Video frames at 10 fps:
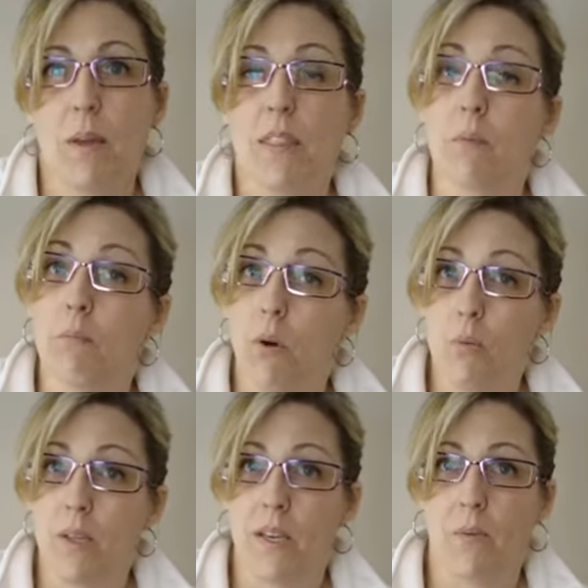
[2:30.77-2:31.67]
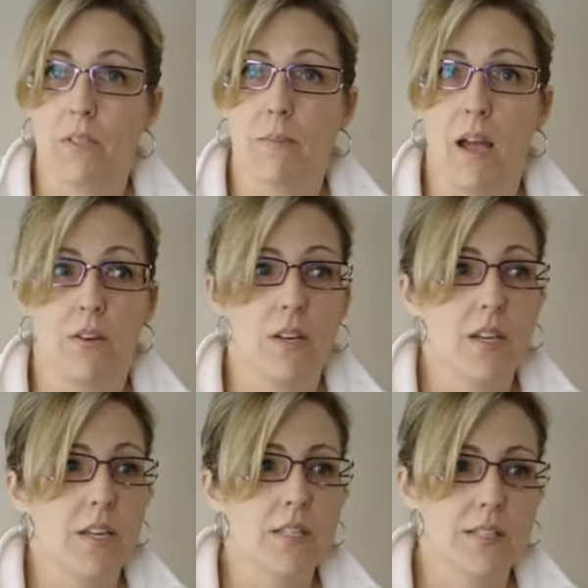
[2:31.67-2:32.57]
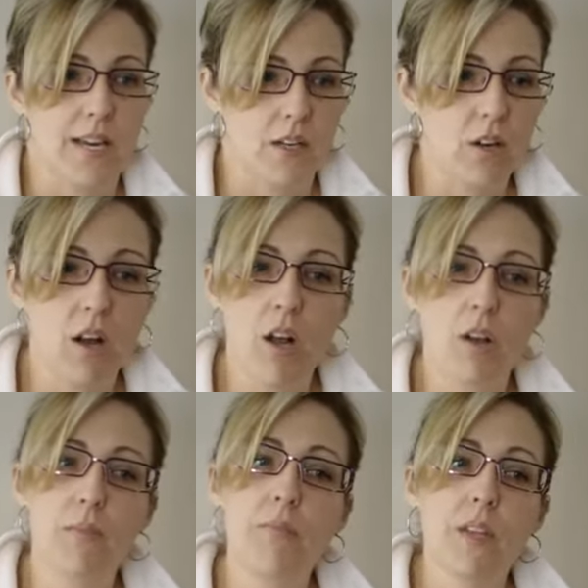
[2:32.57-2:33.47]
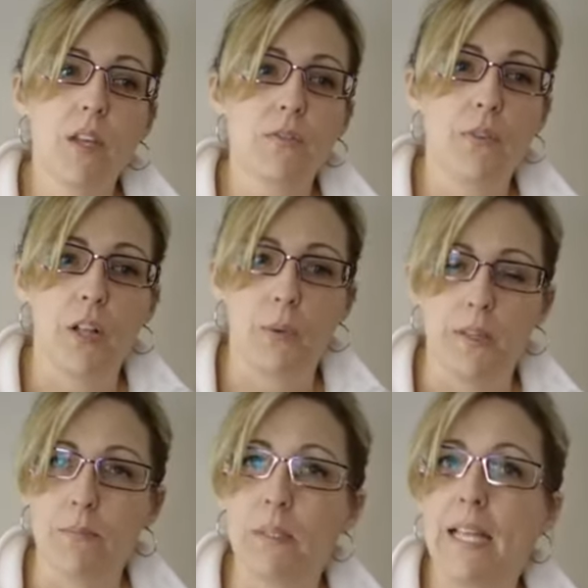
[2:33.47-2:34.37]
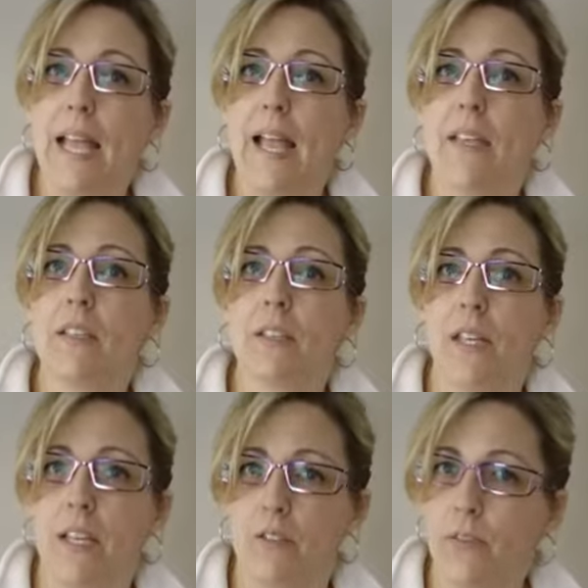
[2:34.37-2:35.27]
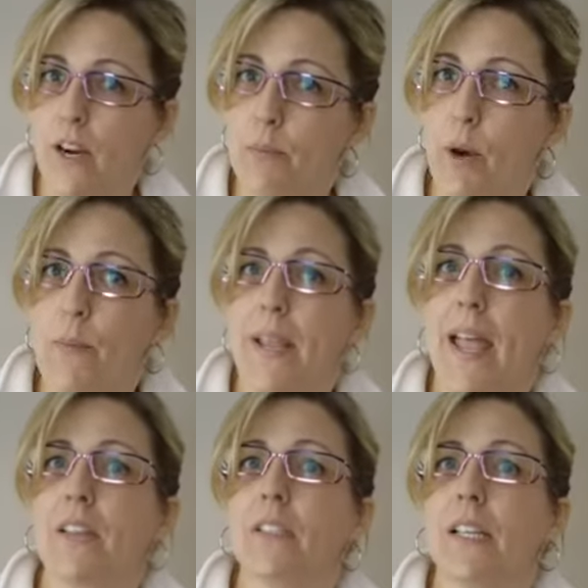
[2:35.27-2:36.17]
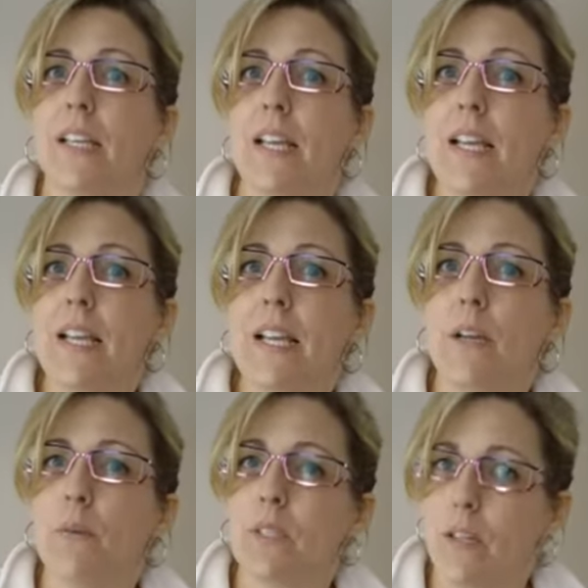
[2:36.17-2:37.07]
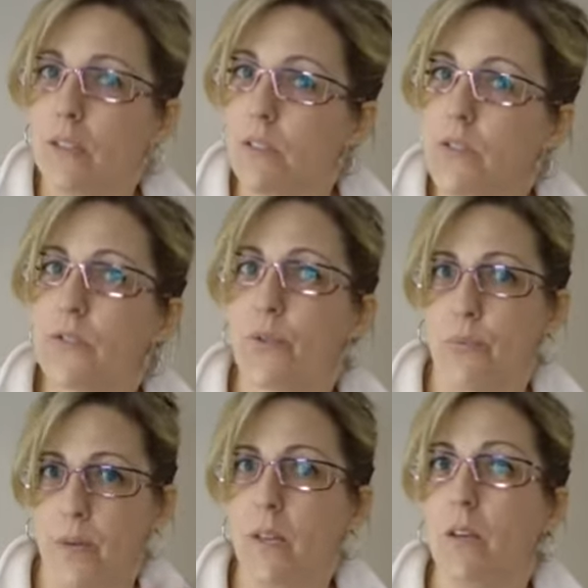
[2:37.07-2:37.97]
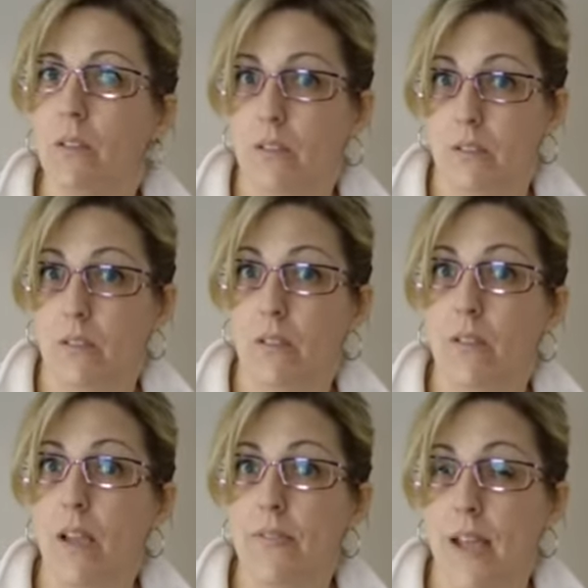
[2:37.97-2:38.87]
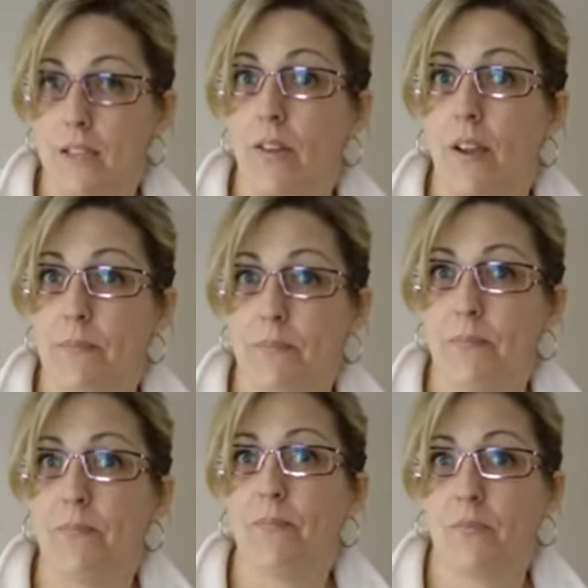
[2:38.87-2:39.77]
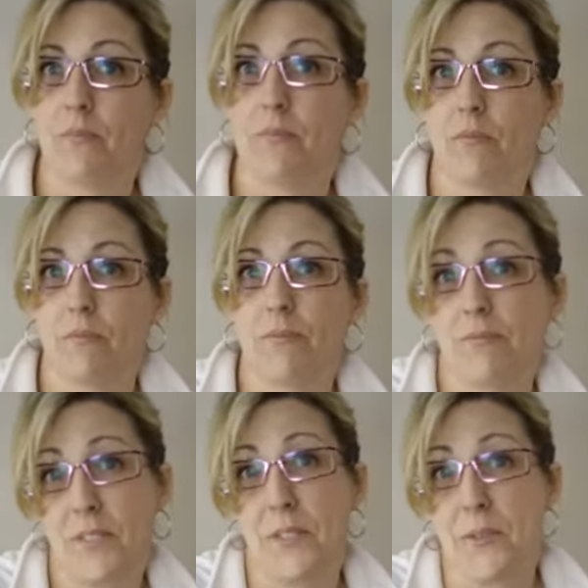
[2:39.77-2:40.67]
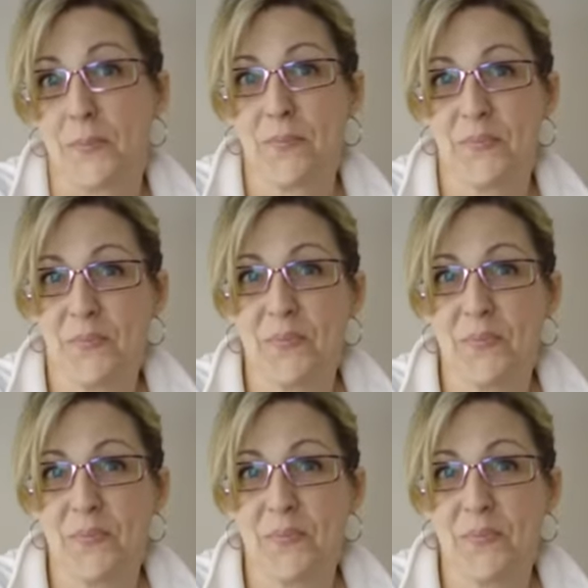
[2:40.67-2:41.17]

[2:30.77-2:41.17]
But at the moment, it was about staying calm, following the plan, letting the fire department handle it. It was a little surreal at that time. So.